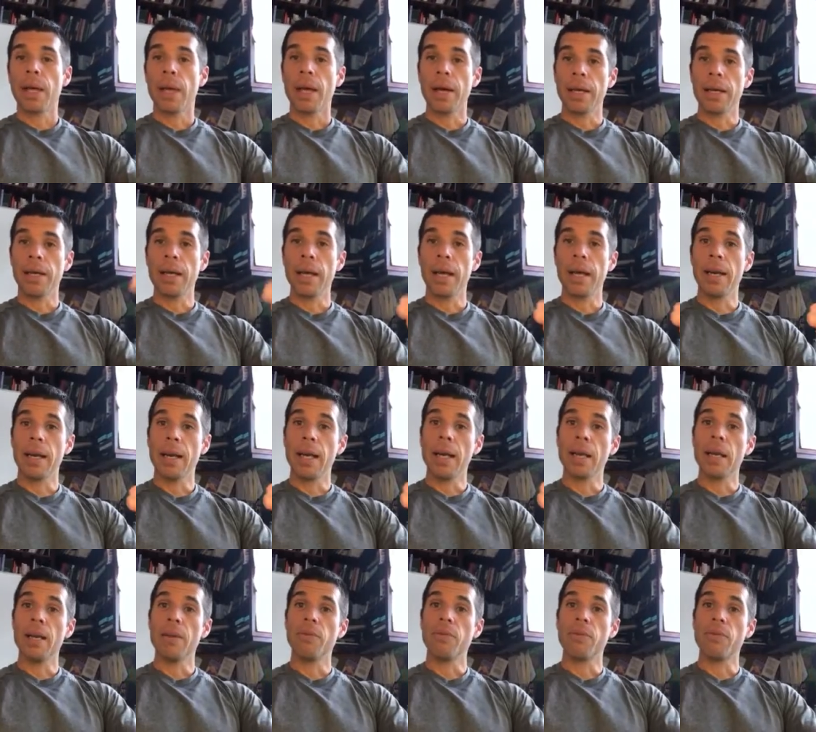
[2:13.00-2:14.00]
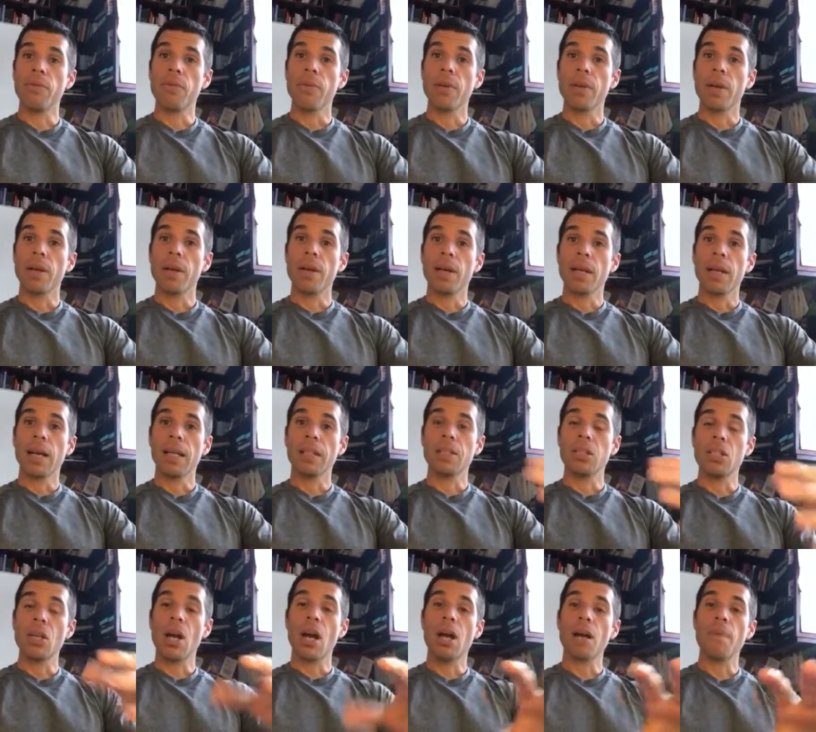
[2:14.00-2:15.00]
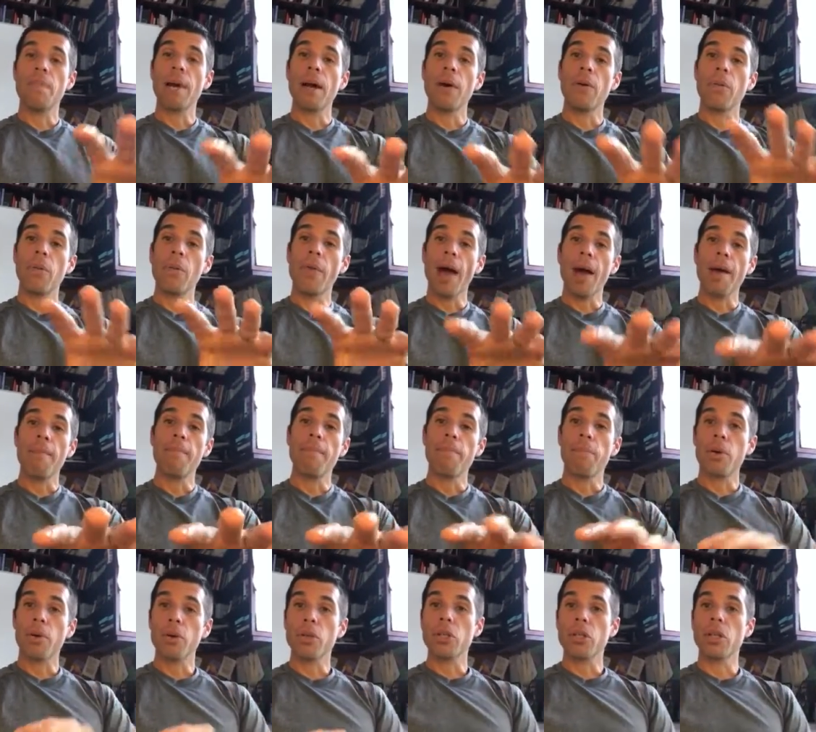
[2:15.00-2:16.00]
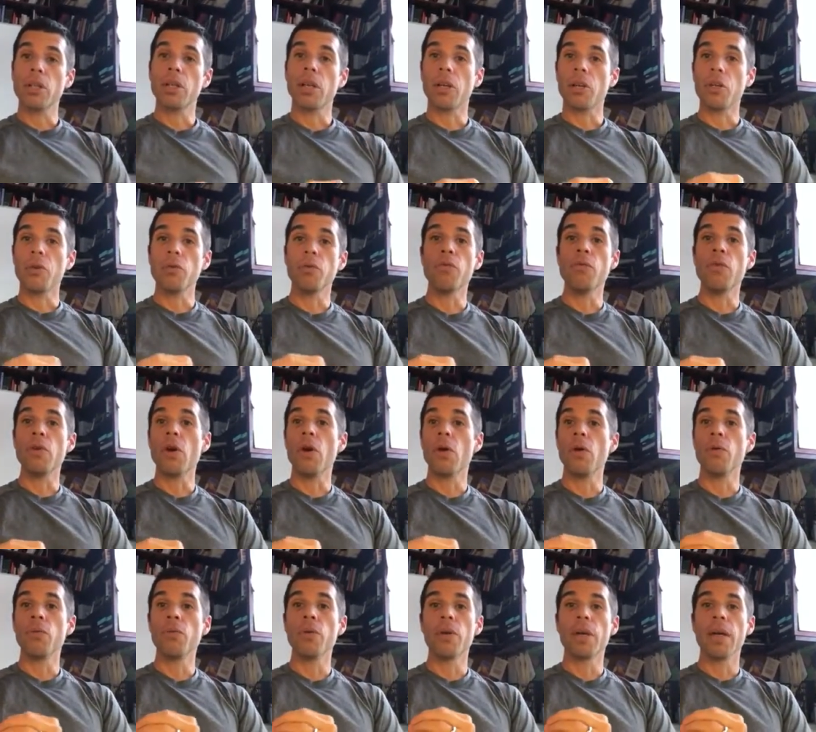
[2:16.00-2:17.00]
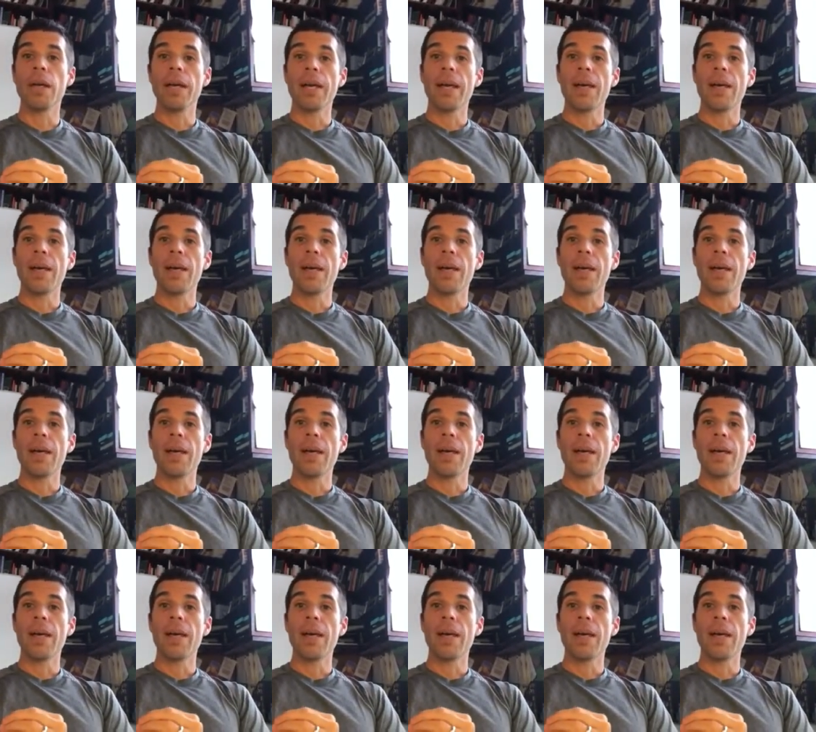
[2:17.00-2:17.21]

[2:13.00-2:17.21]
And again, if let's talk about that person that you've known